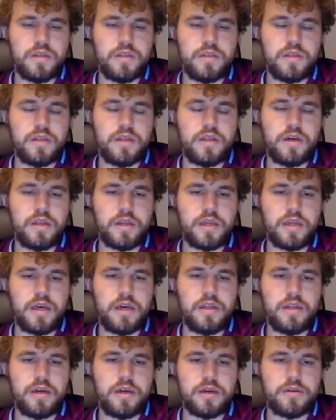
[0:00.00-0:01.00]
the knight
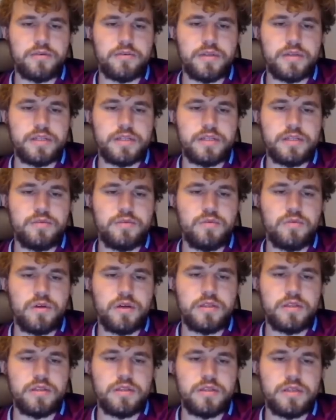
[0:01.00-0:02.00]
again. I go knight
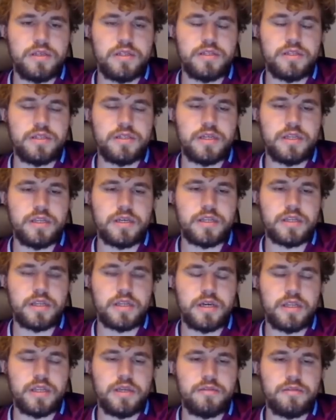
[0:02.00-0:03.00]
d1, intending
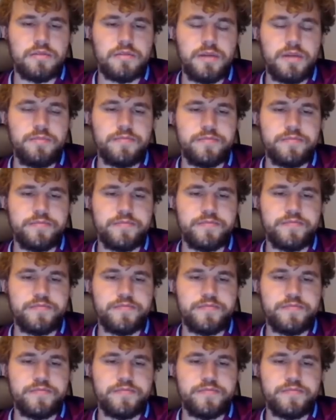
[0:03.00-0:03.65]
knight e3.